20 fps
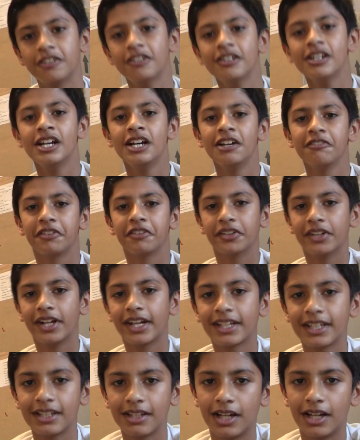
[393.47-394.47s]
If you
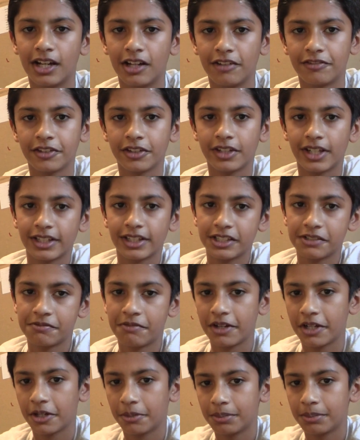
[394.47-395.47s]
like it, uh, if you like this
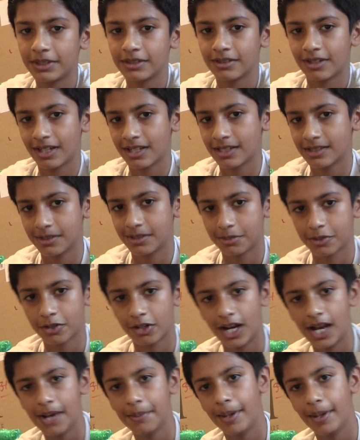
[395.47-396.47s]
video, please like and
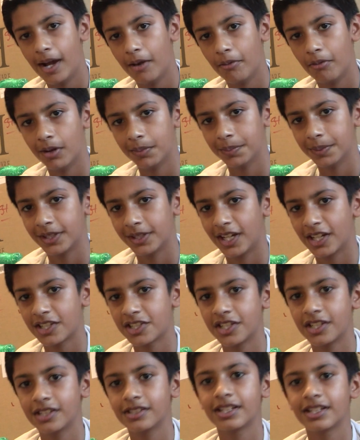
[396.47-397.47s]
subscribe Atwal
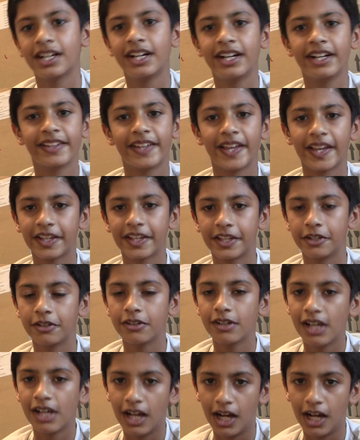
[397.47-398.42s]
Productions. Thank you.